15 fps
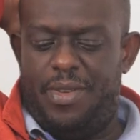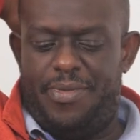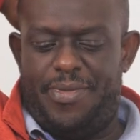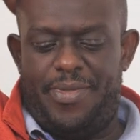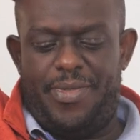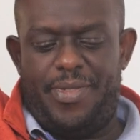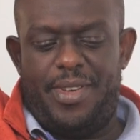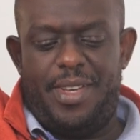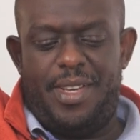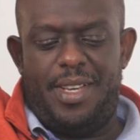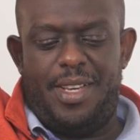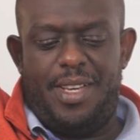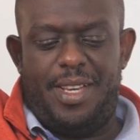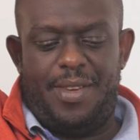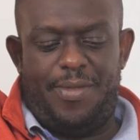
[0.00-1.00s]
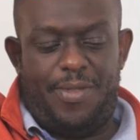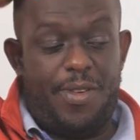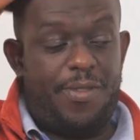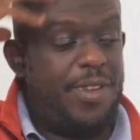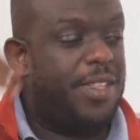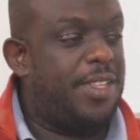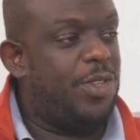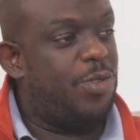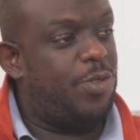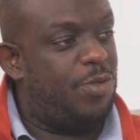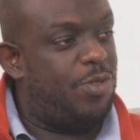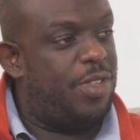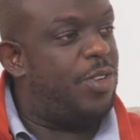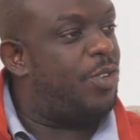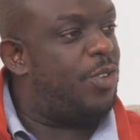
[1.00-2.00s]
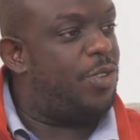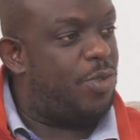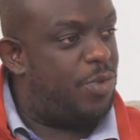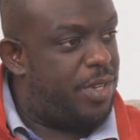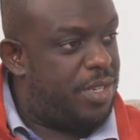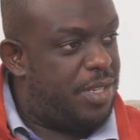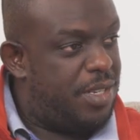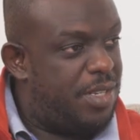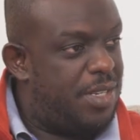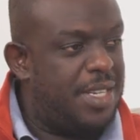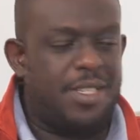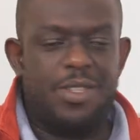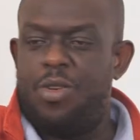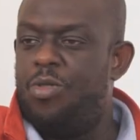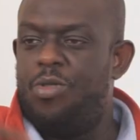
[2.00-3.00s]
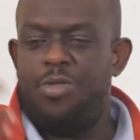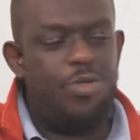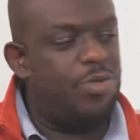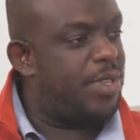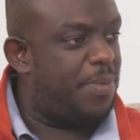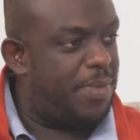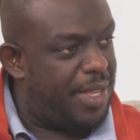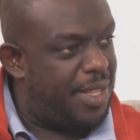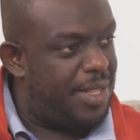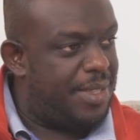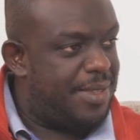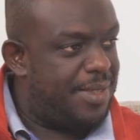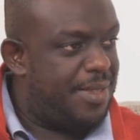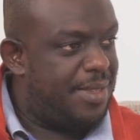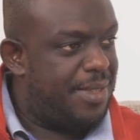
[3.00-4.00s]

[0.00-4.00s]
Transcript: you have nothing to do, then don't do it. Just go do something else.